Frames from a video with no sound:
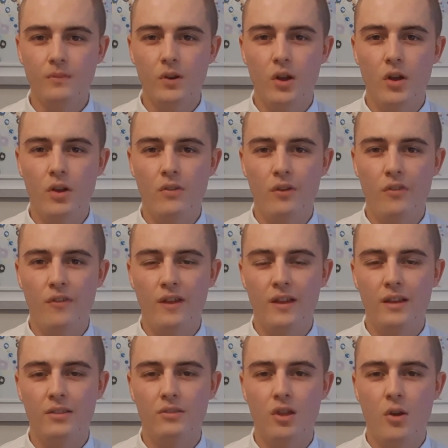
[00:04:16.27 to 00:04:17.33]
Another thing is
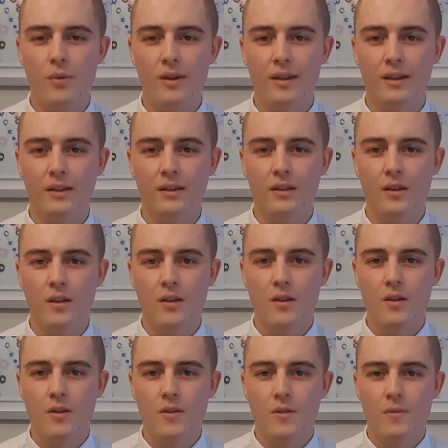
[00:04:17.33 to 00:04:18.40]
knowing
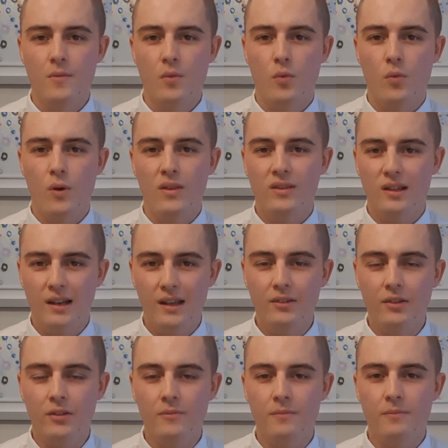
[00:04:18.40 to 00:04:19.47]
when to
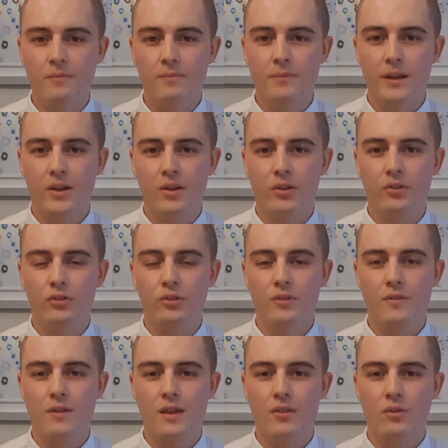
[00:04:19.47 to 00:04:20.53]
listen, because
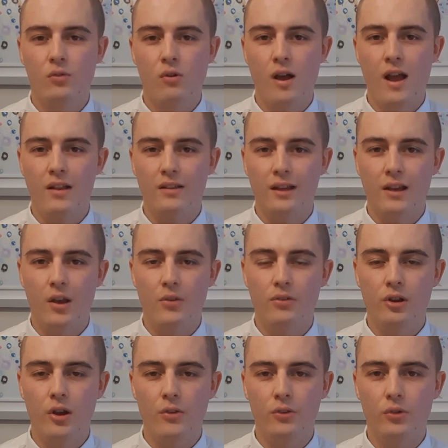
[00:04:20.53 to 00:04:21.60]
it's all right asking loads and
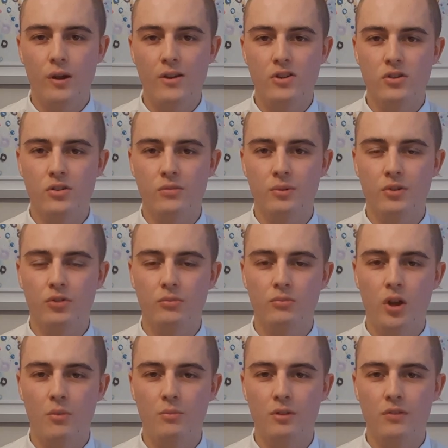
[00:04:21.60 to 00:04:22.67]
loads of questions, but
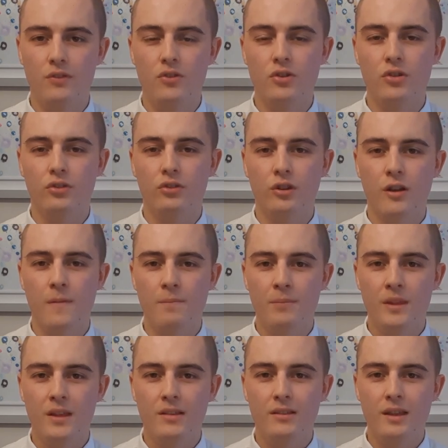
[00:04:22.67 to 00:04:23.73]
sometimes if you just
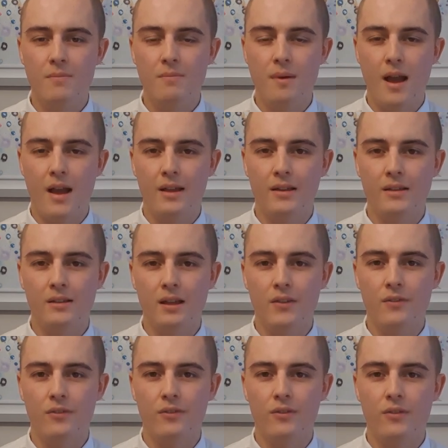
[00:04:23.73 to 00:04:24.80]
sit back and give
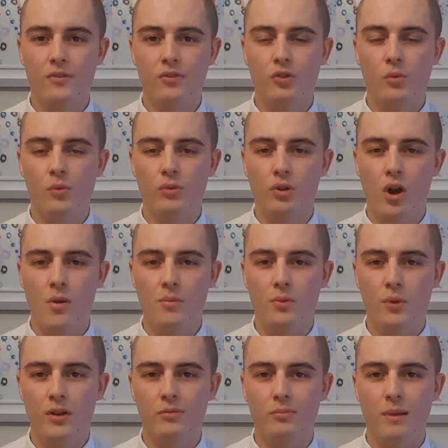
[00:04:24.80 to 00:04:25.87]
someone time to
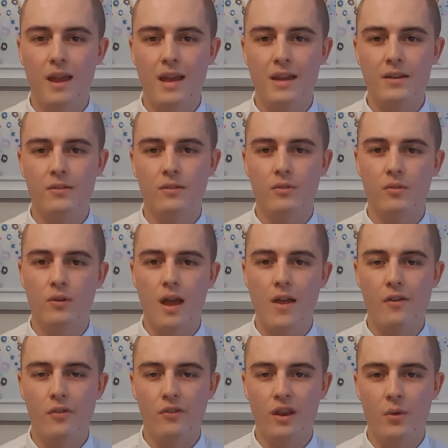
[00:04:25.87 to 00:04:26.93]
explain
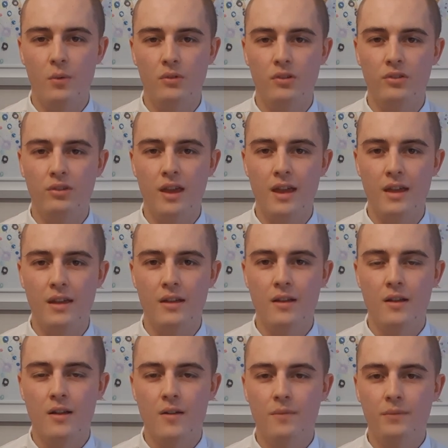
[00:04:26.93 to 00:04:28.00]
everything they want to say,
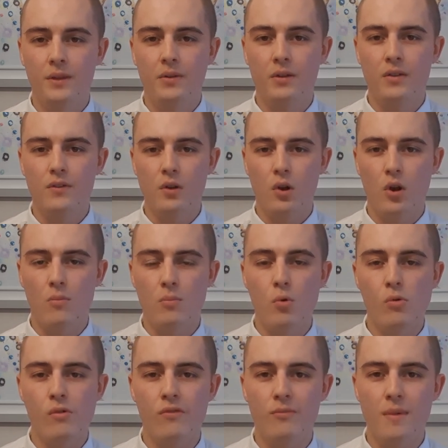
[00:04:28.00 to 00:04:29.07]
they'll give you a lot
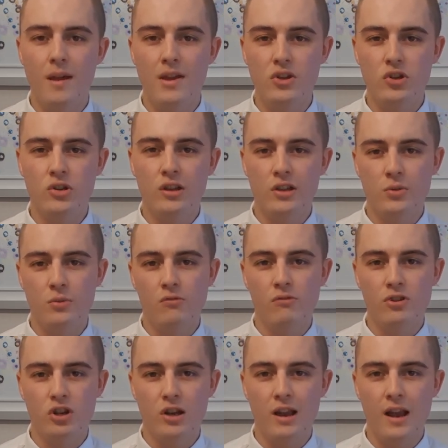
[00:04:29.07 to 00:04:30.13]
more information than you
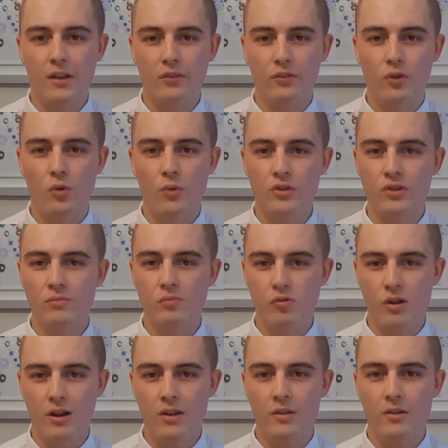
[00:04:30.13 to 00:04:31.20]
originally asked for, which is
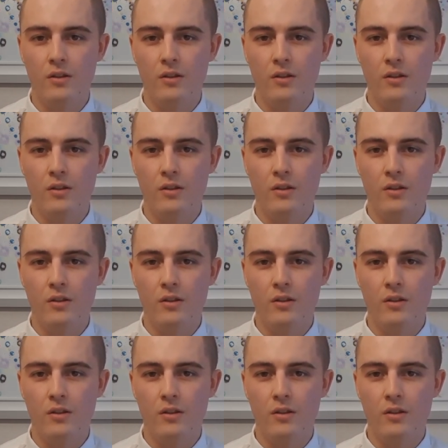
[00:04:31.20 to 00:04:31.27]
brilliant.